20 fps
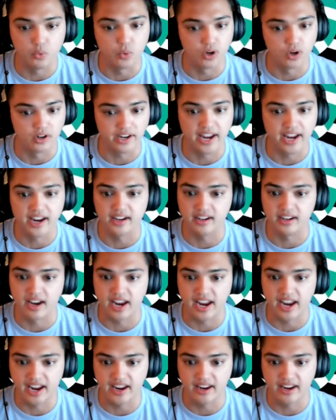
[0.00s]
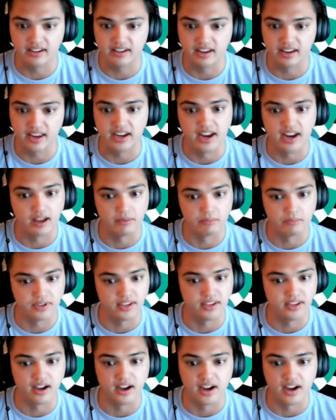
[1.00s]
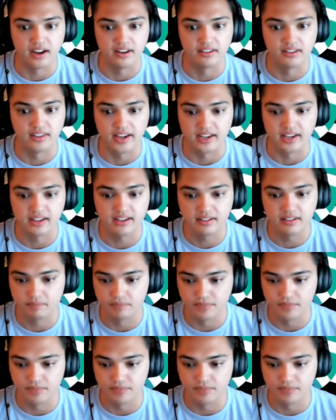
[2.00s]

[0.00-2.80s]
work hand in hand and not be on like